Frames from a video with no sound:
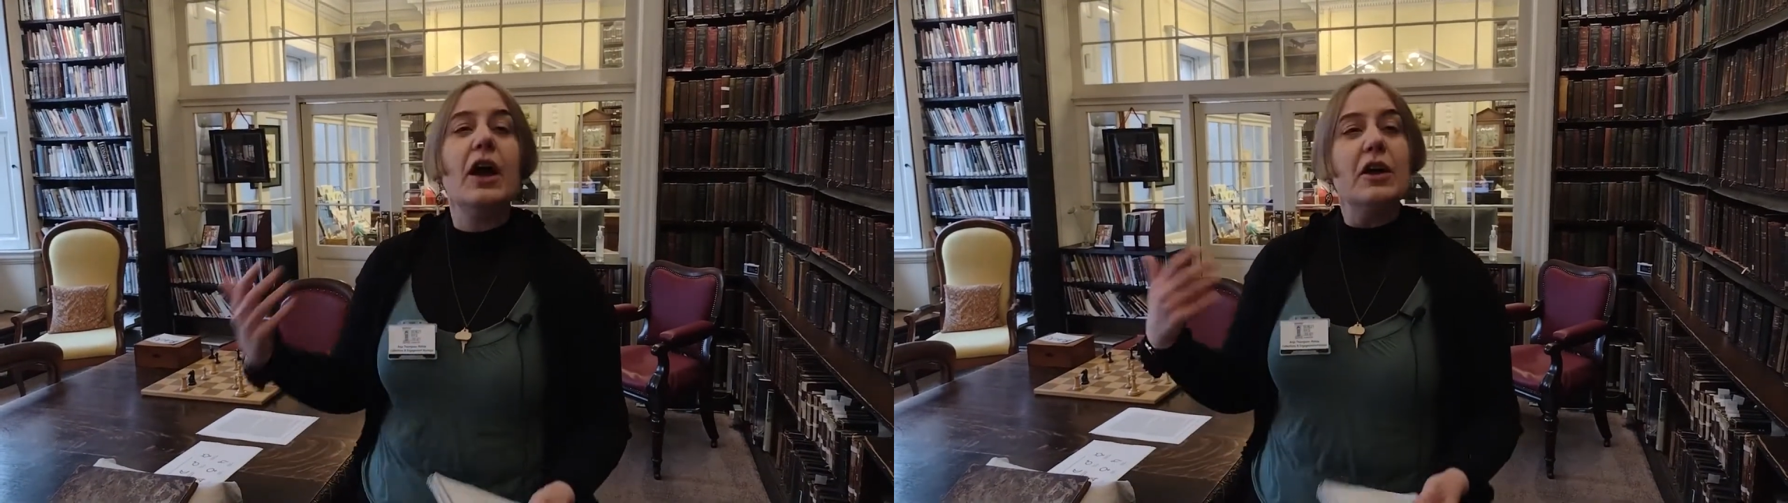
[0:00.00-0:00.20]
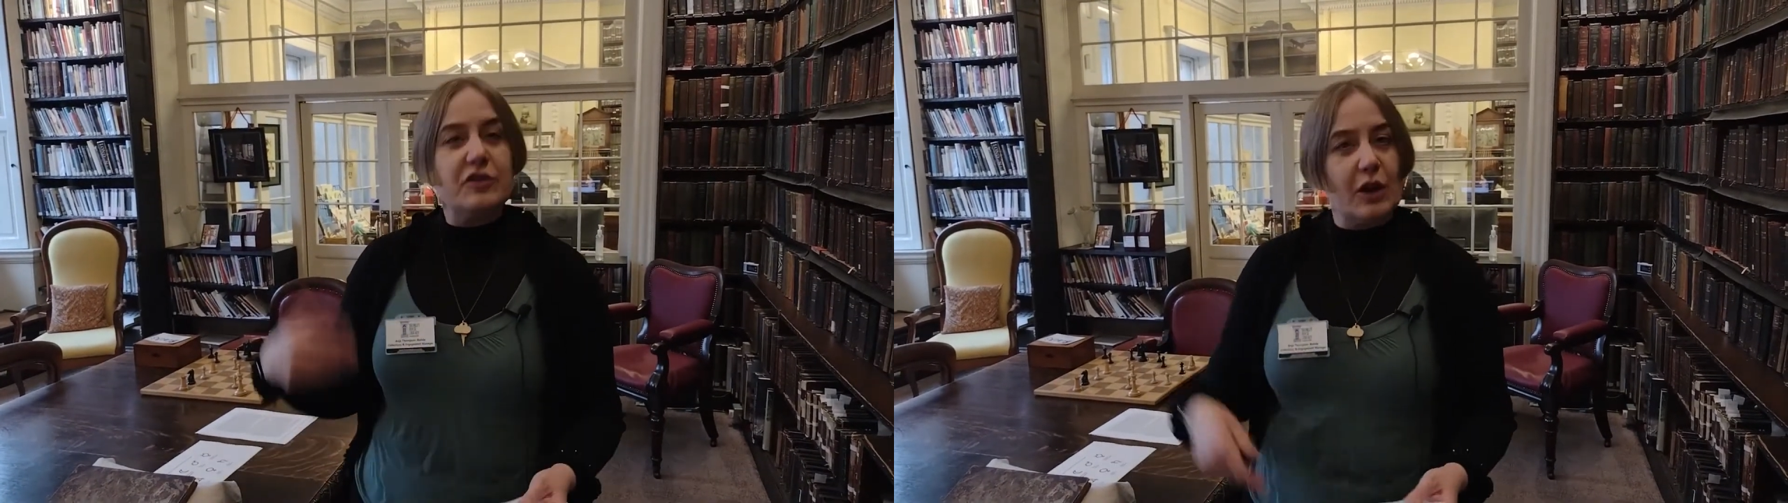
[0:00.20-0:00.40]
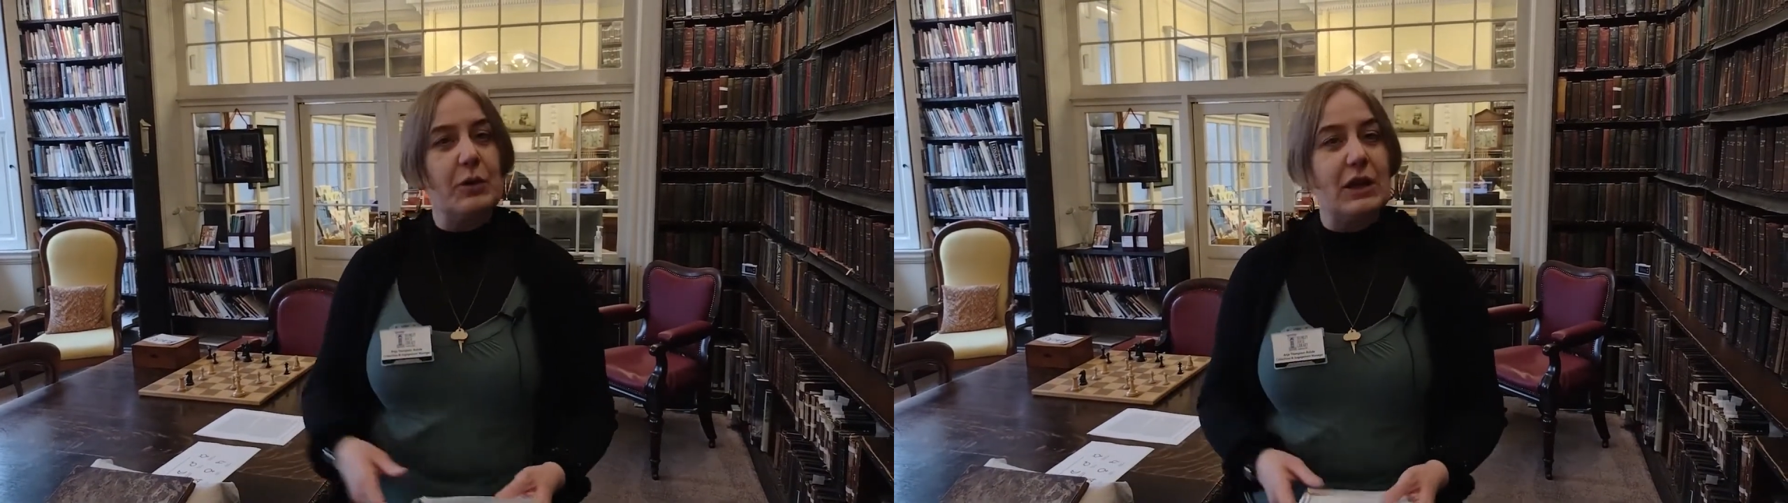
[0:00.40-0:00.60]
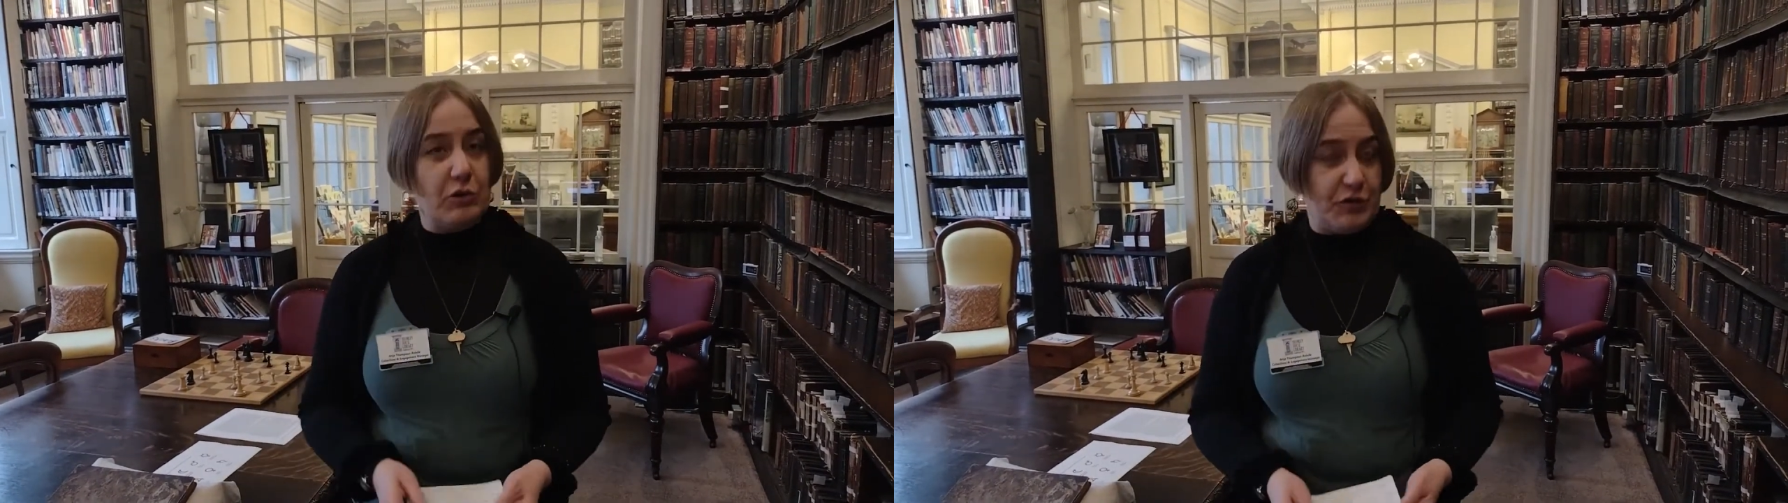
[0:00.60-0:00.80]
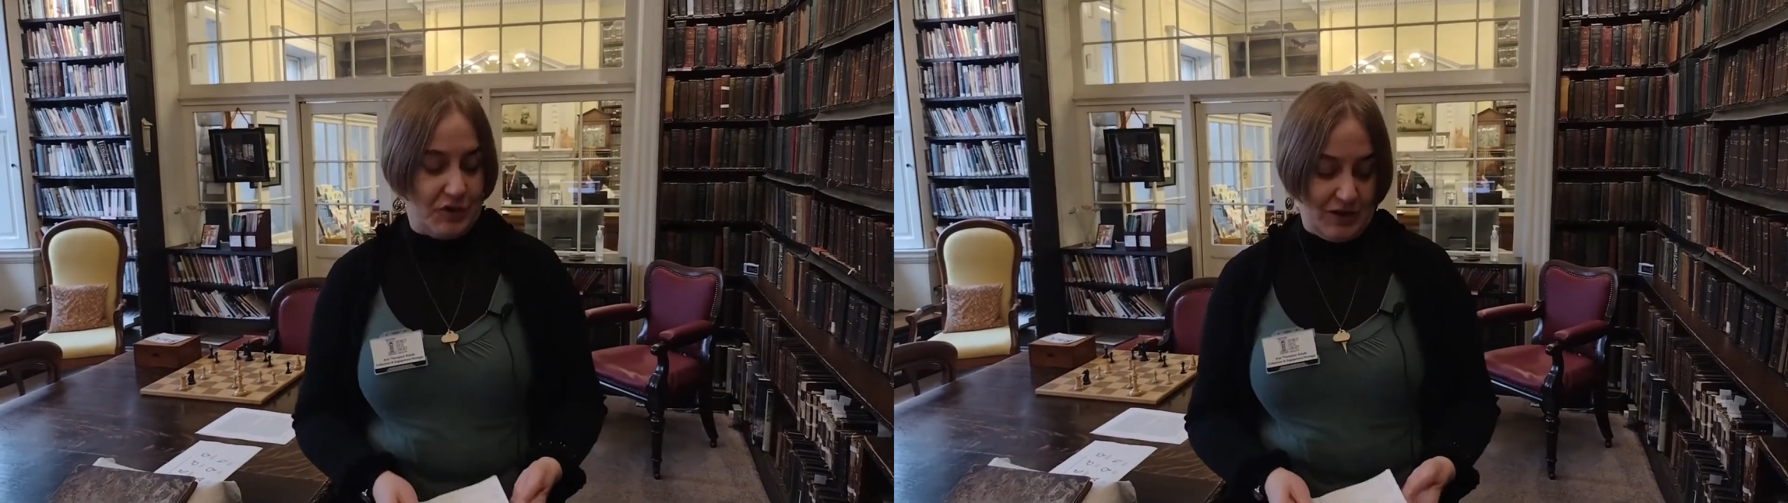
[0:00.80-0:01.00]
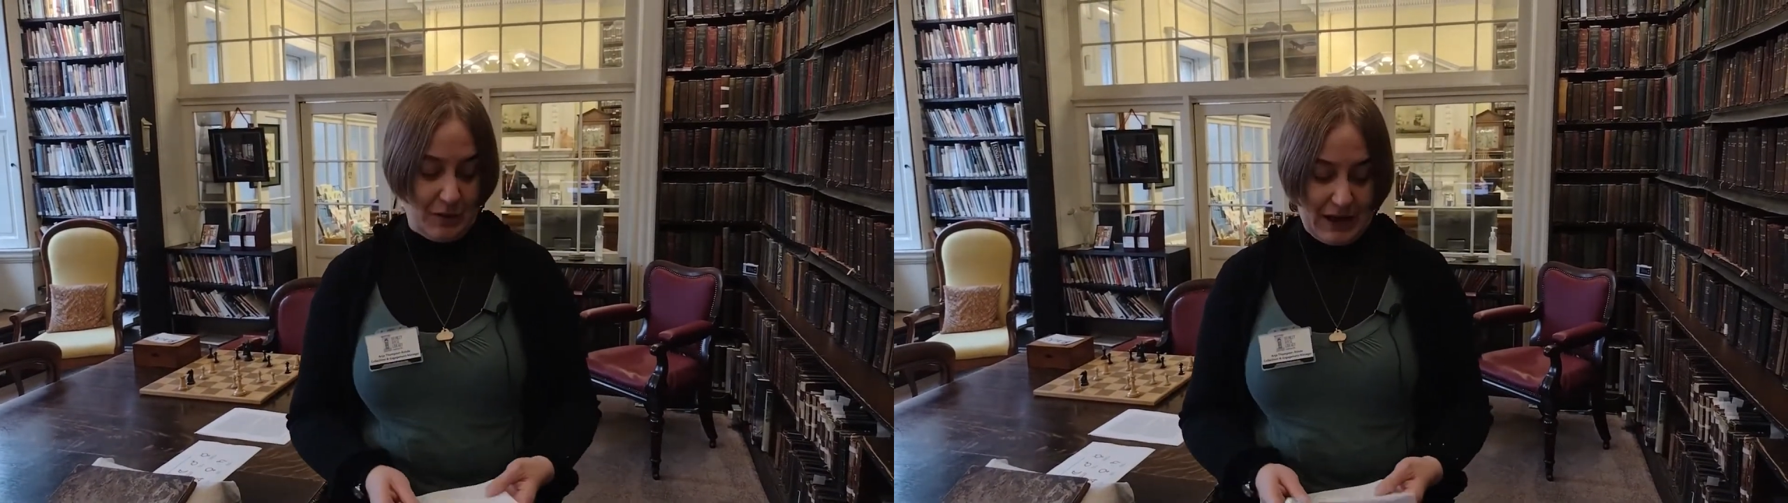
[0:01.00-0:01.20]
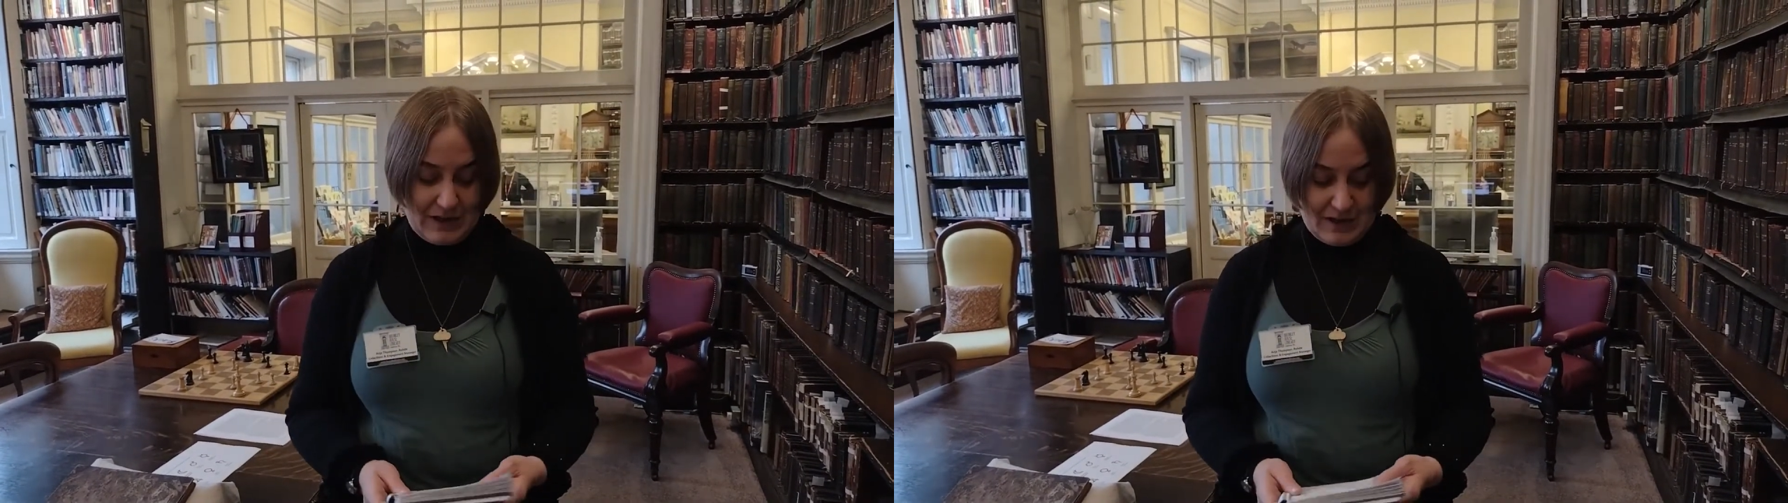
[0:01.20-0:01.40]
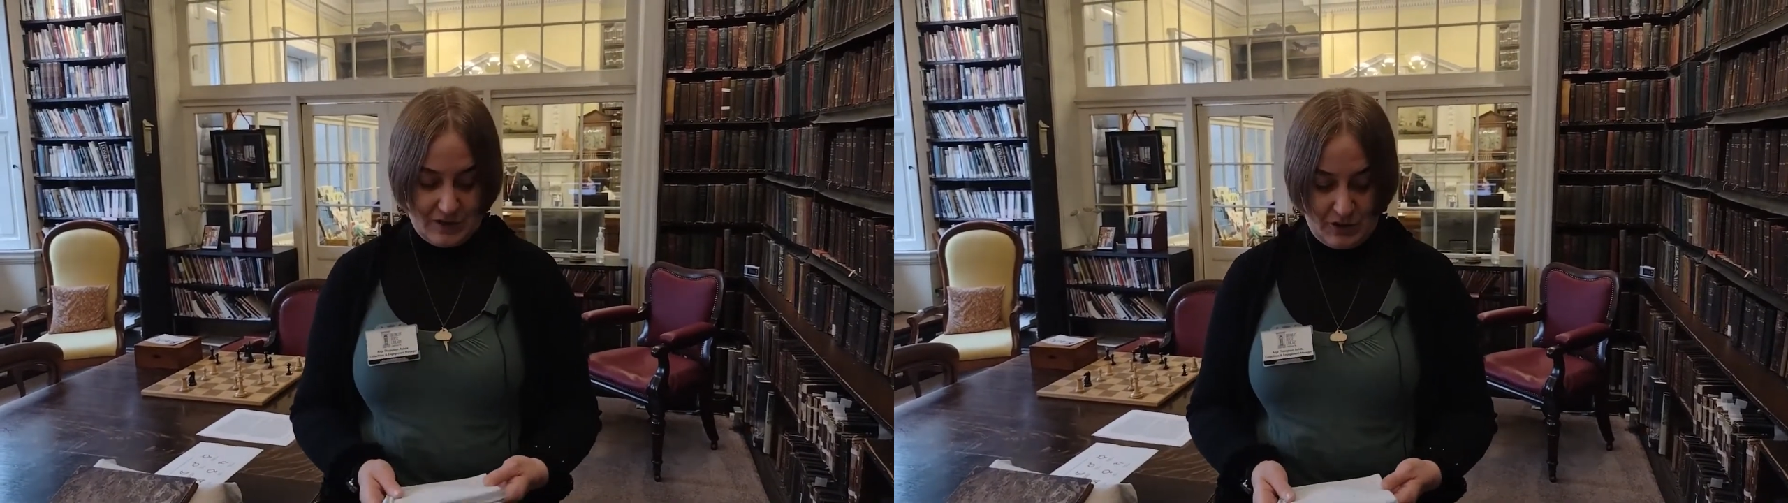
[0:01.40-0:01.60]
so he offered to
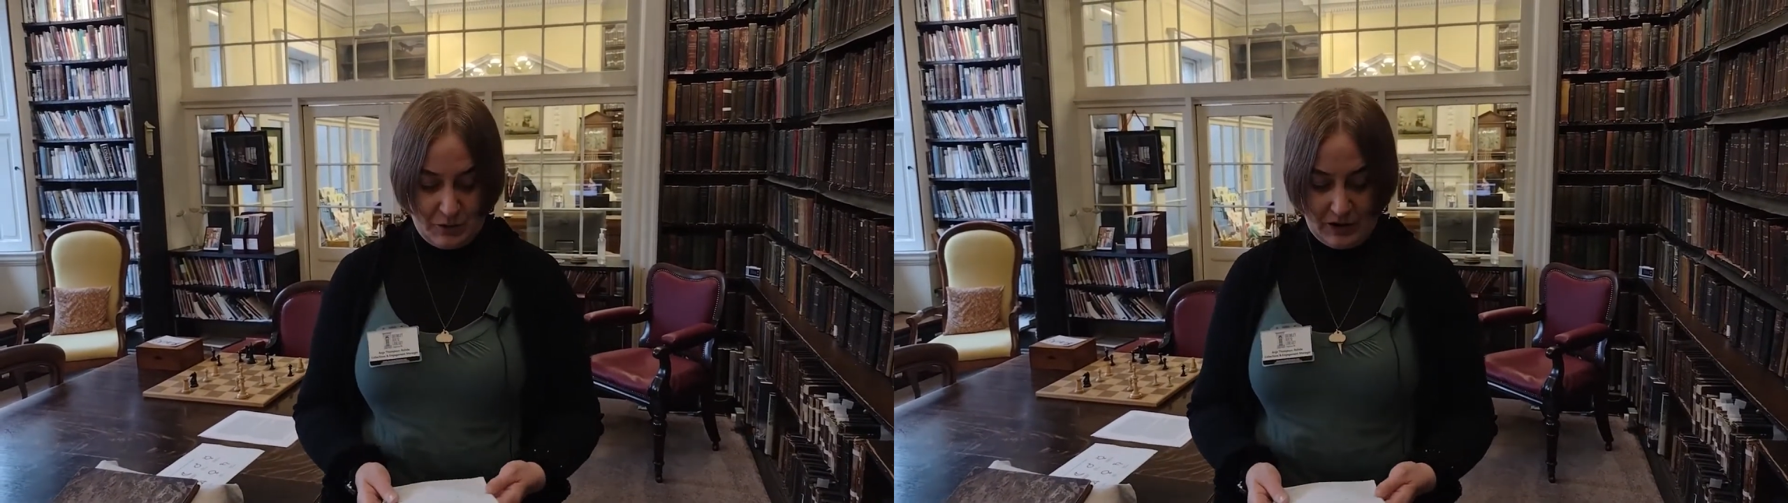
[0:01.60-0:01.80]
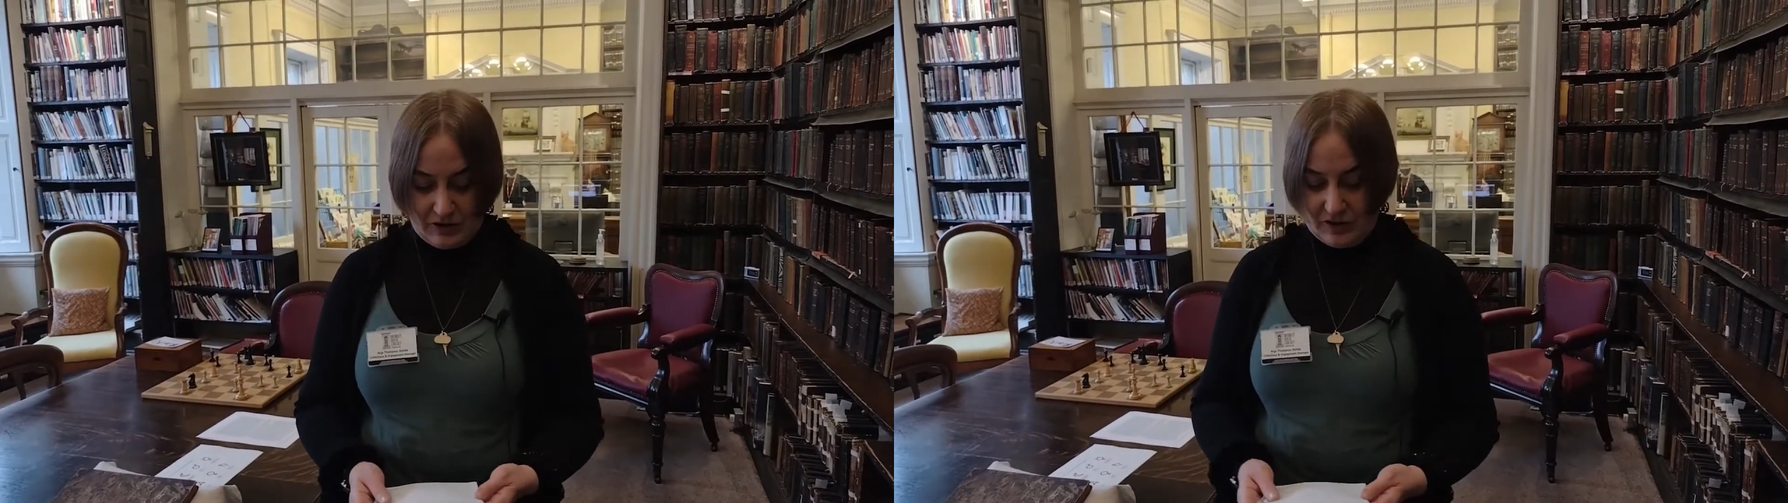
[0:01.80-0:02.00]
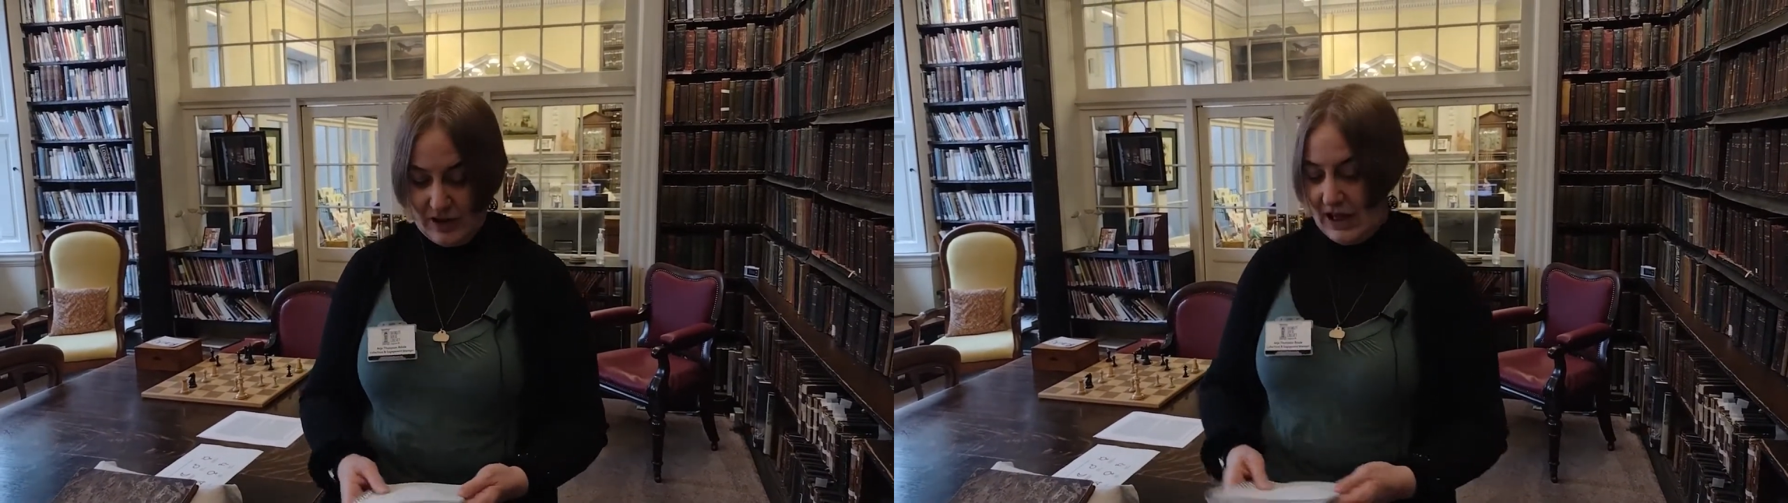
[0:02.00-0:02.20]
donate it to us.